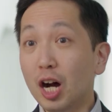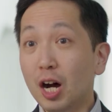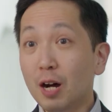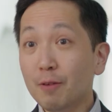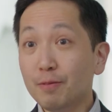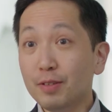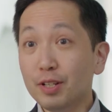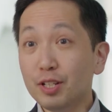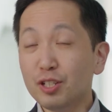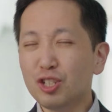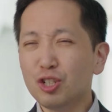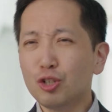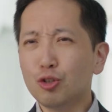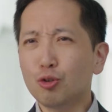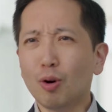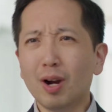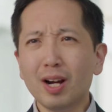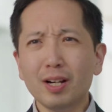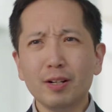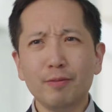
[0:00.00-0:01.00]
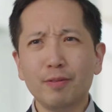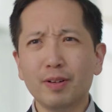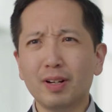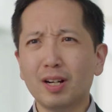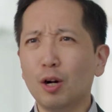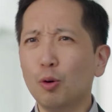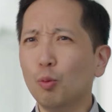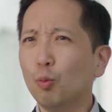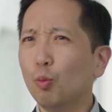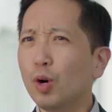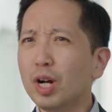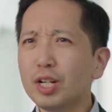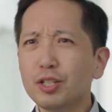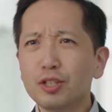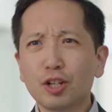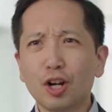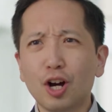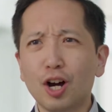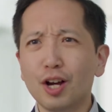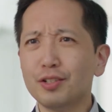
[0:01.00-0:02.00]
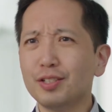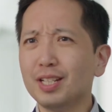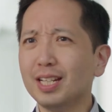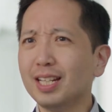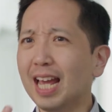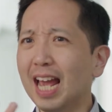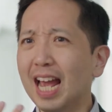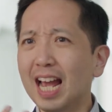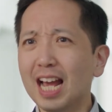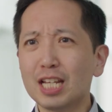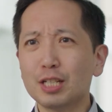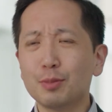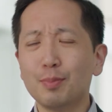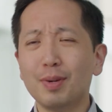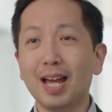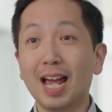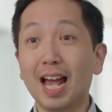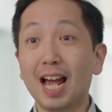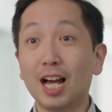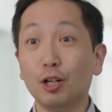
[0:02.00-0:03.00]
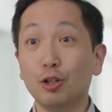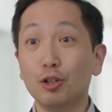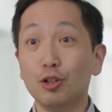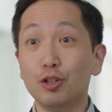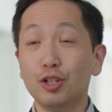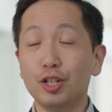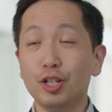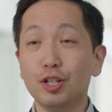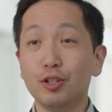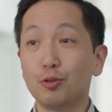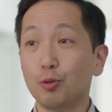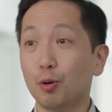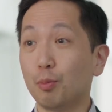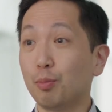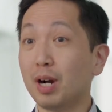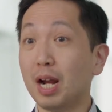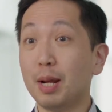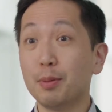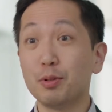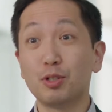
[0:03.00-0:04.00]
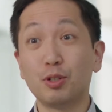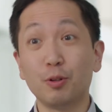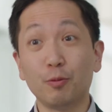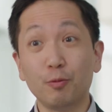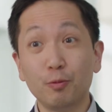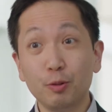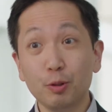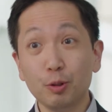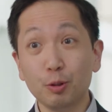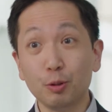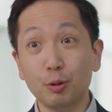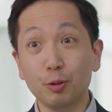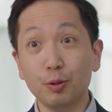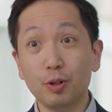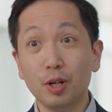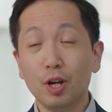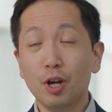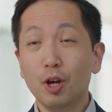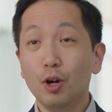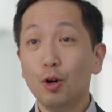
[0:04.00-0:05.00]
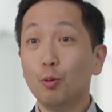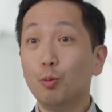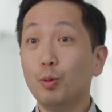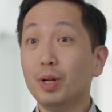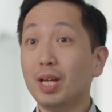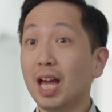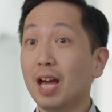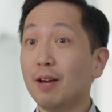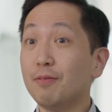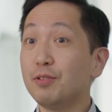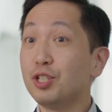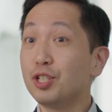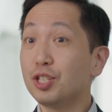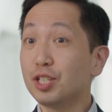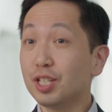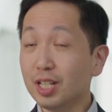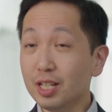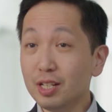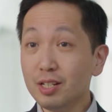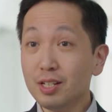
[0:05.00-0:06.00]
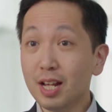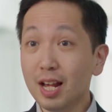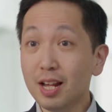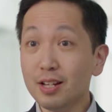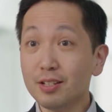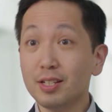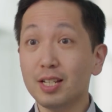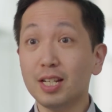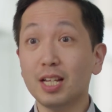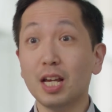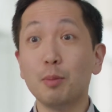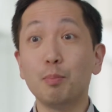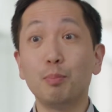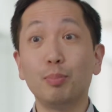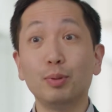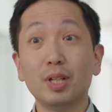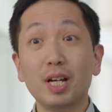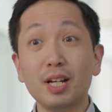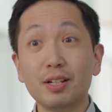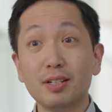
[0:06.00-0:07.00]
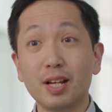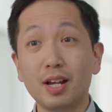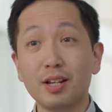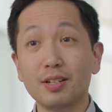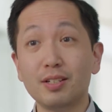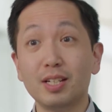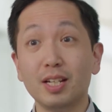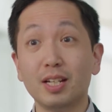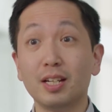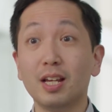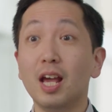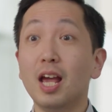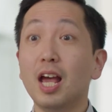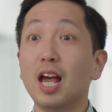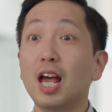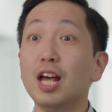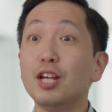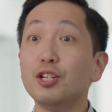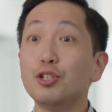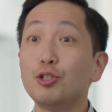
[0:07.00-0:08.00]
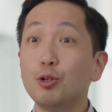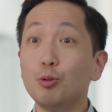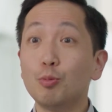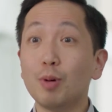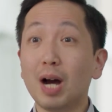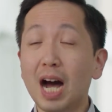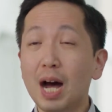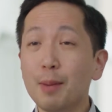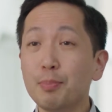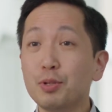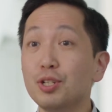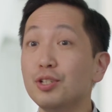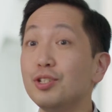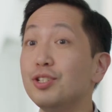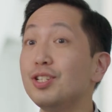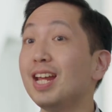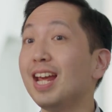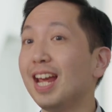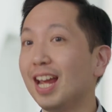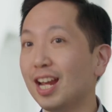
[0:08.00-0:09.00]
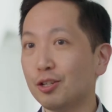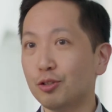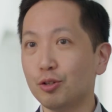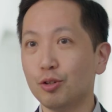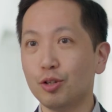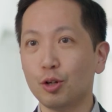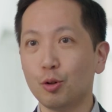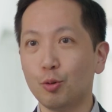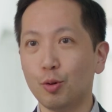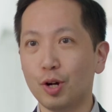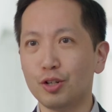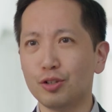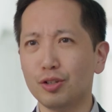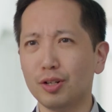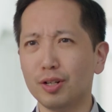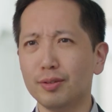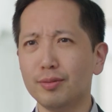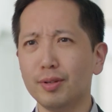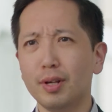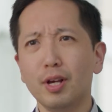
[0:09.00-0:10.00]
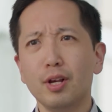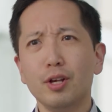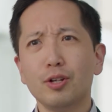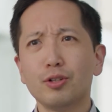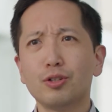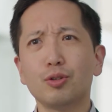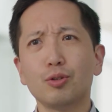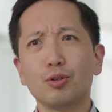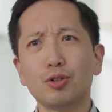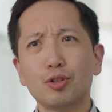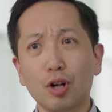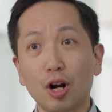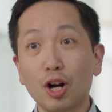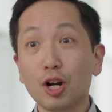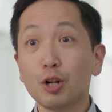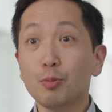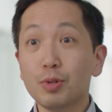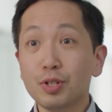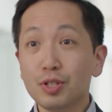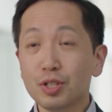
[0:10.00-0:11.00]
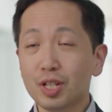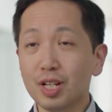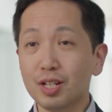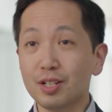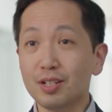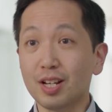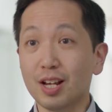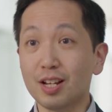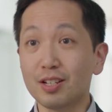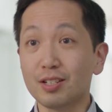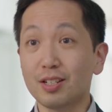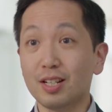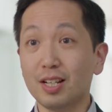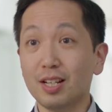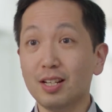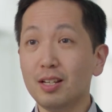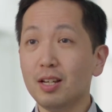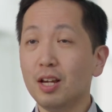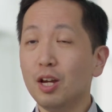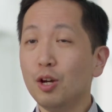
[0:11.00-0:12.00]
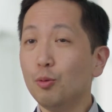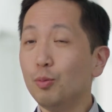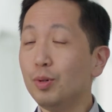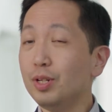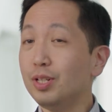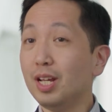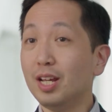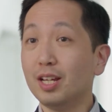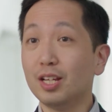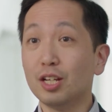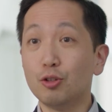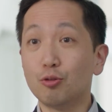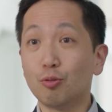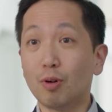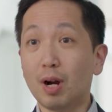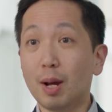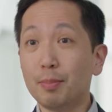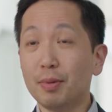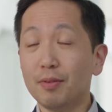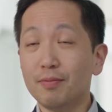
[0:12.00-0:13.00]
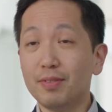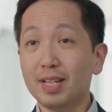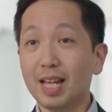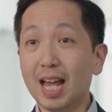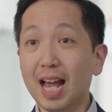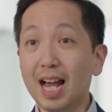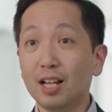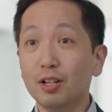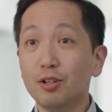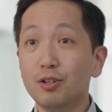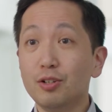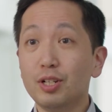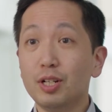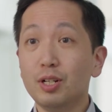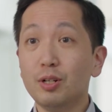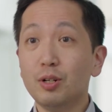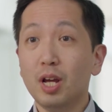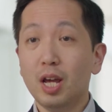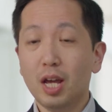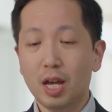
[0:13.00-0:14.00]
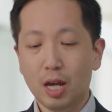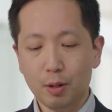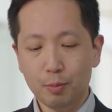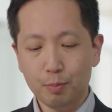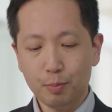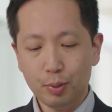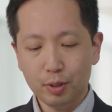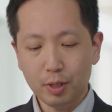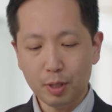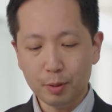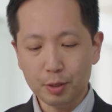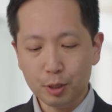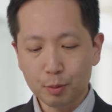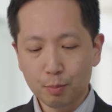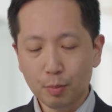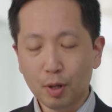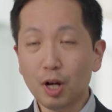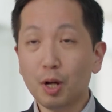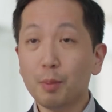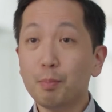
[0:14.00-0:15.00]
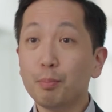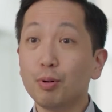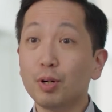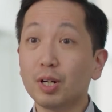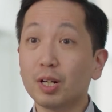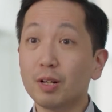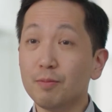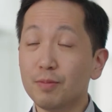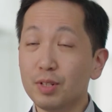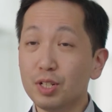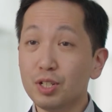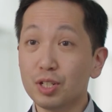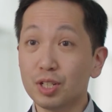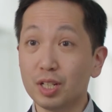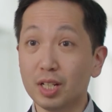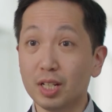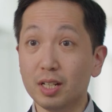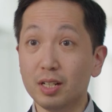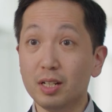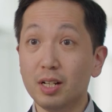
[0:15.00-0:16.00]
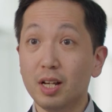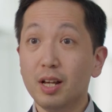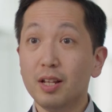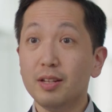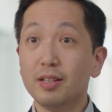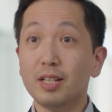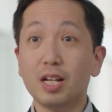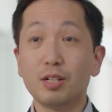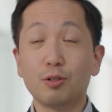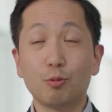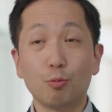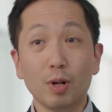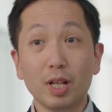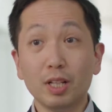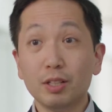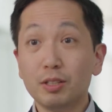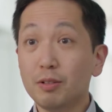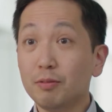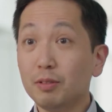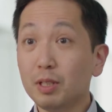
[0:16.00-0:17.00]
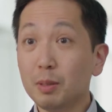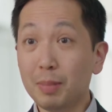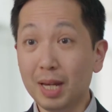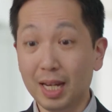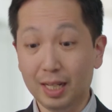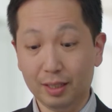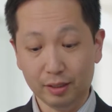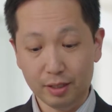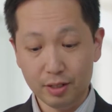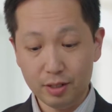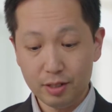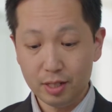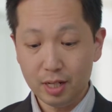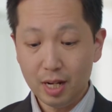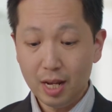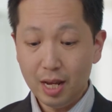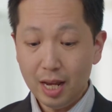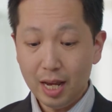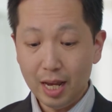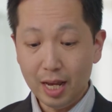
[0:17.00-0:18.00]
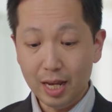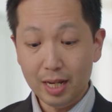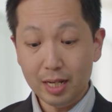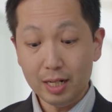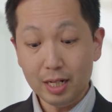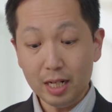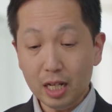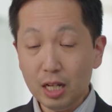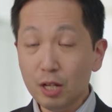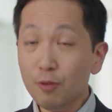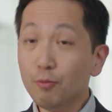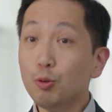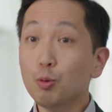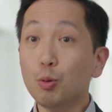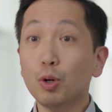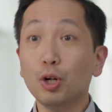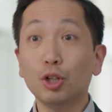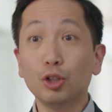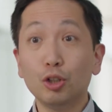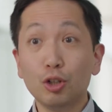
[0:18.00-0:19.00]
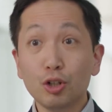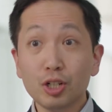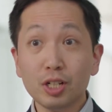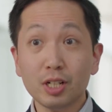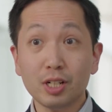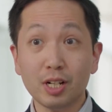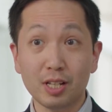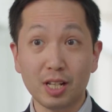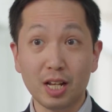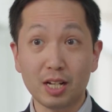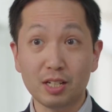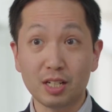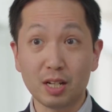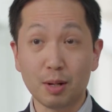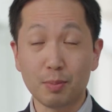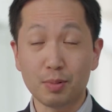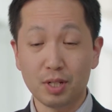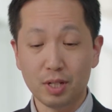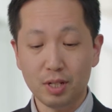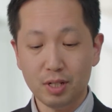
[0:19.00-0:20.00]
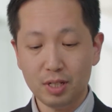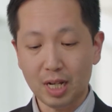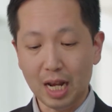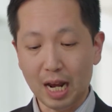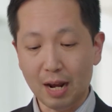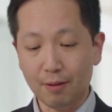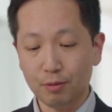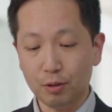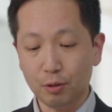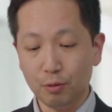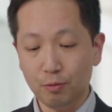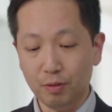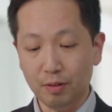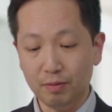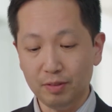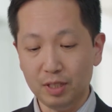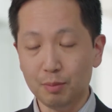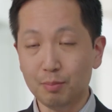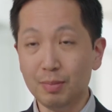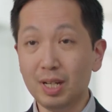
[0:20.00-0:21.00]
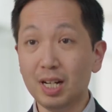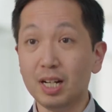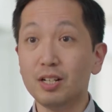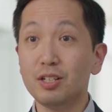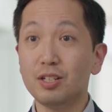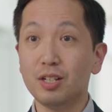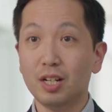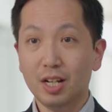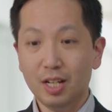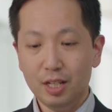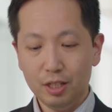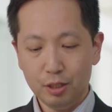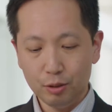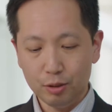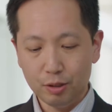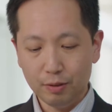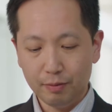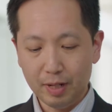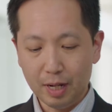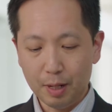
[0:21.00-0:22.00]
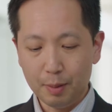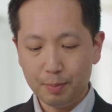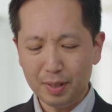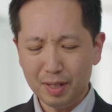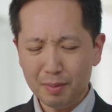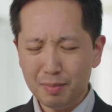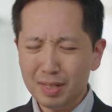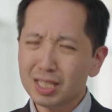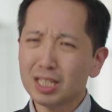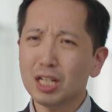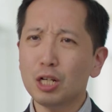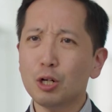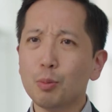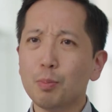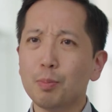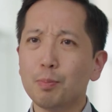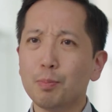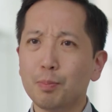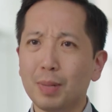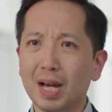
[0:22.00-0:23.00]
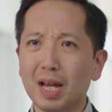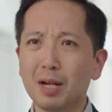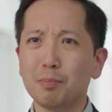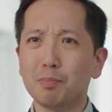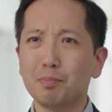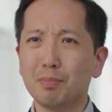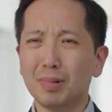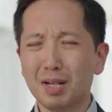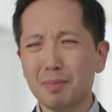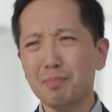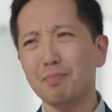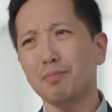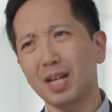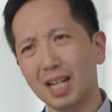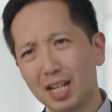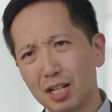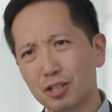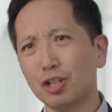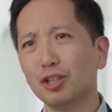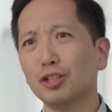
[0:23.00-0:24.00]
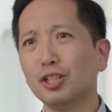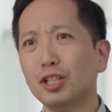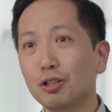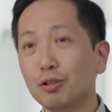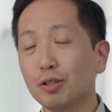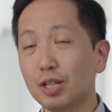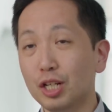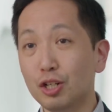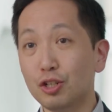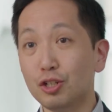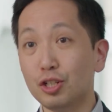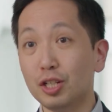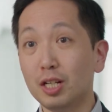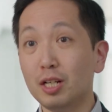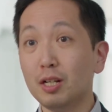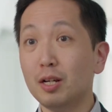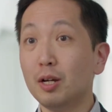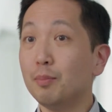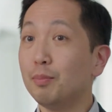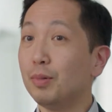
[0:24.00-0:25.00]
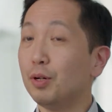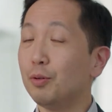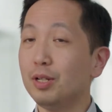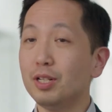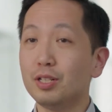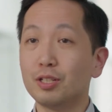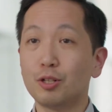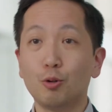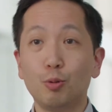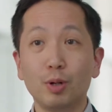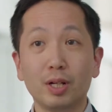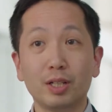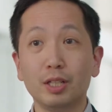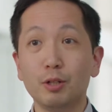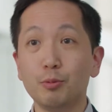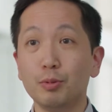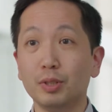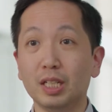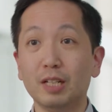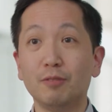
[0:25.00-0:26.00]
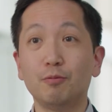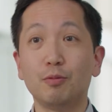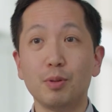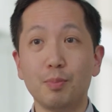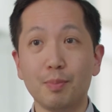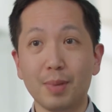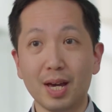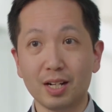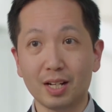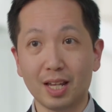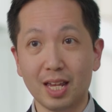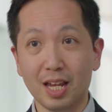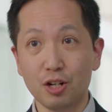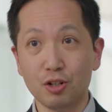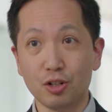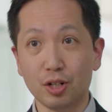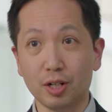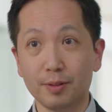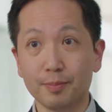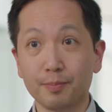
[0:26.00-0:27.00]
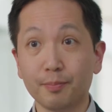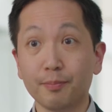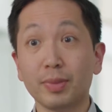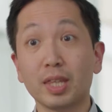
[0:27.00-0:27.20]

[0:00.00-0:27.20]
office trying to figure out what's causing asthma, allergies, or problems to food, we have skin testing and blood testing as two options to answer the question. So starting with skin testing, we take a drop of the allergen and put a small prick of the skin that's relatively painless. And if you are allergic to that substance, after 15 minutes, you'll develop a mosquito bite bump and it's a little itchy, but it's quickly relieved with medication.